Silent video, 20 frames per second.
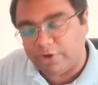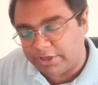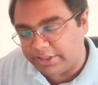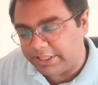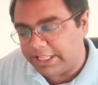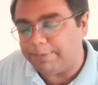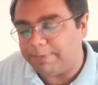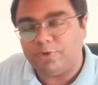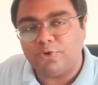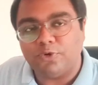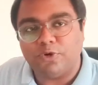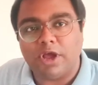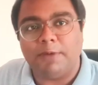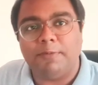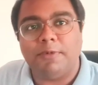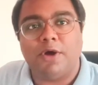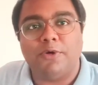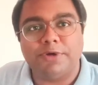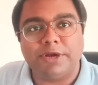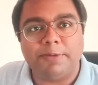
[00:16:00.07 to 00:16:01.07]
them to come
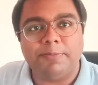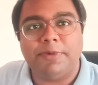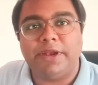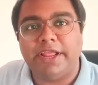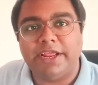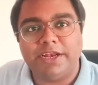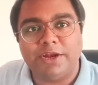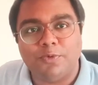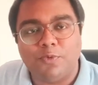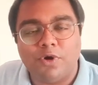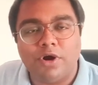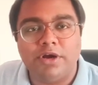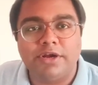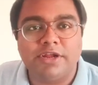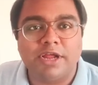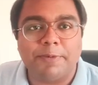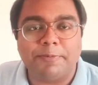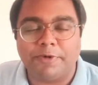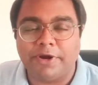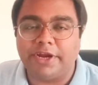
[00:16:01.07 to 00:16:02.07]
out and play in a World
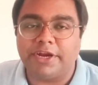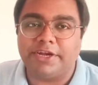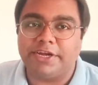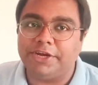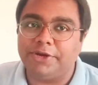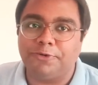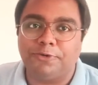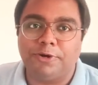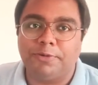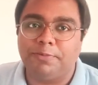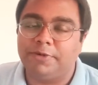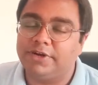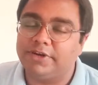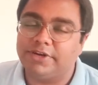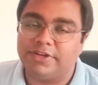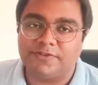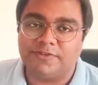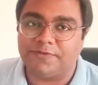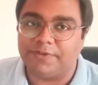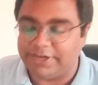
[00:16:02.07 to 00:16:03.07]
Cup cricketing tournament
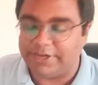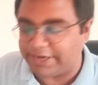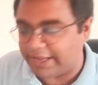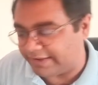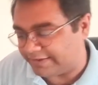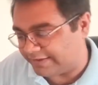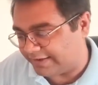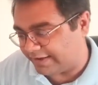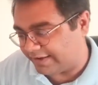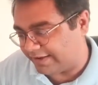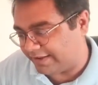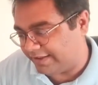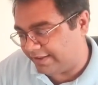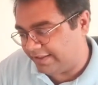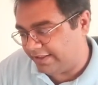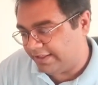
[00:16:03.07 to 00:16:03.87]
is fantastic.